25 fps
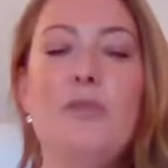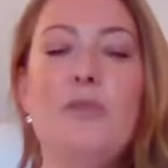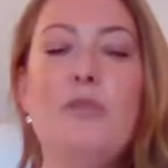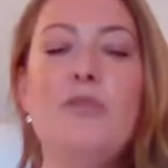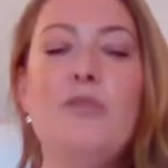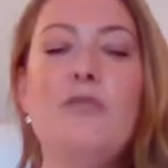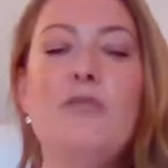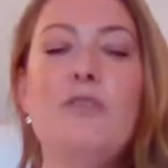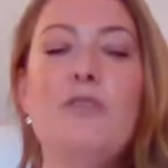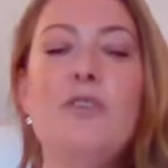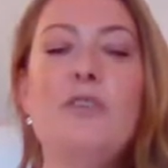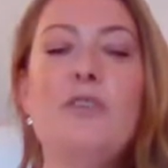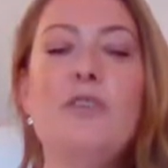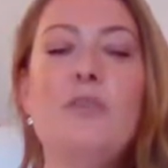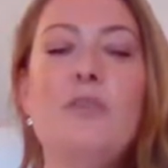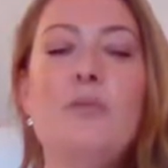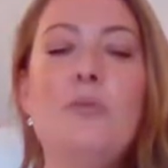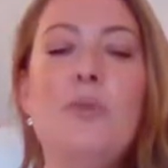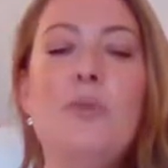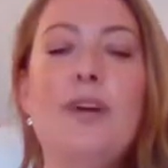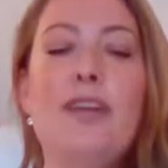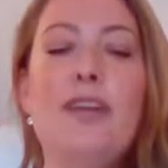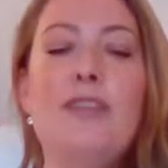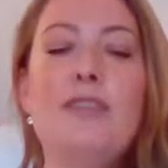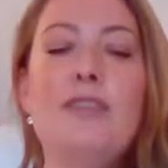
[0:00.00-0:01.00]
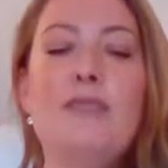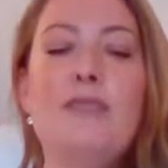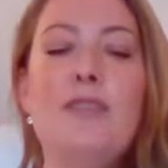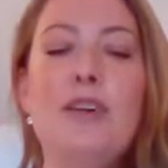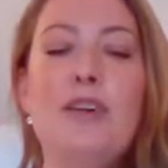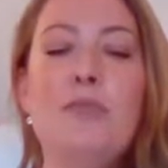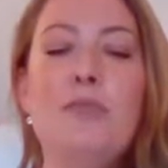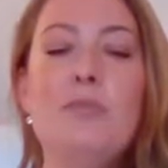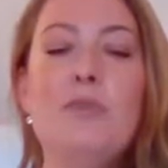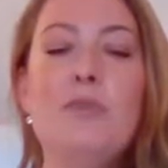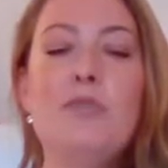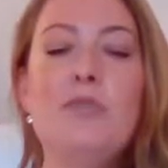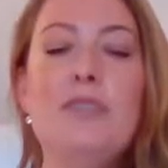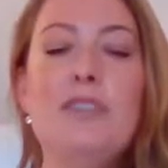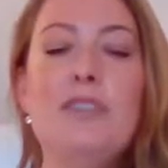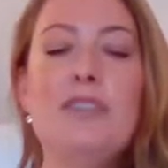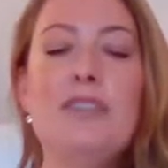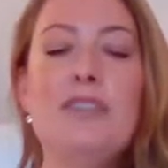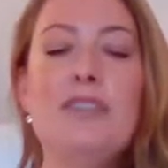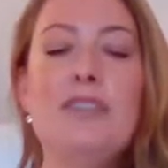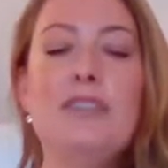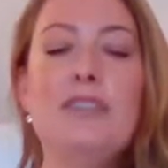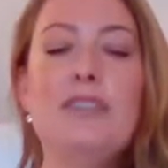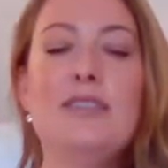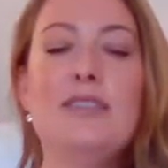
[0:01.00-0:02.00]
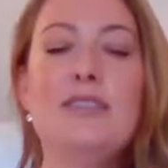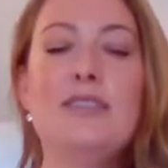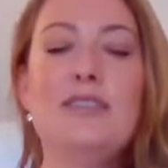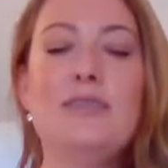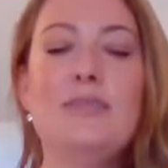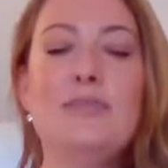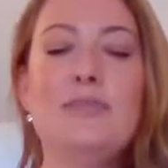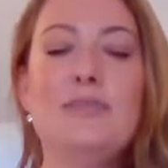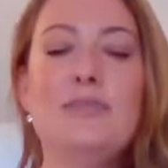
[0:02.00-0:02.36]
we feel the weight of our bodies,